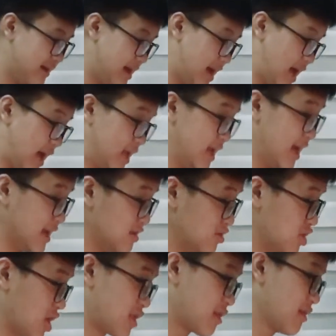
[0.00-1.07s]
and then you
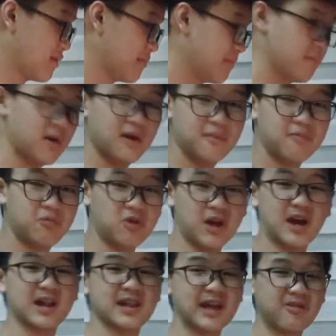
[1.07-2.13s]
just put
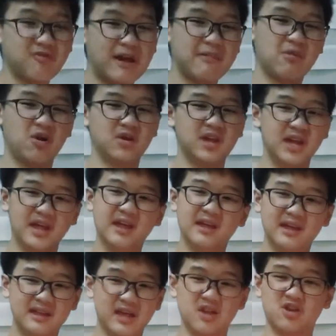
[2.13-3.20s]
a cling wrap on it,
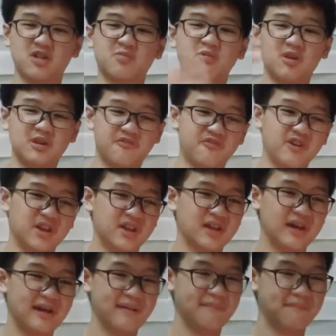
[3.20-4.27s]
then you just put in the fridge.
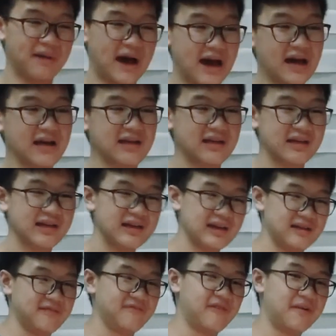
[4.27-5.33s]
But
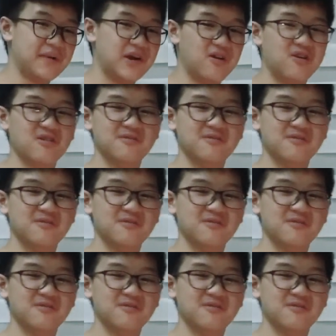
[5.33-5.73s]
for my own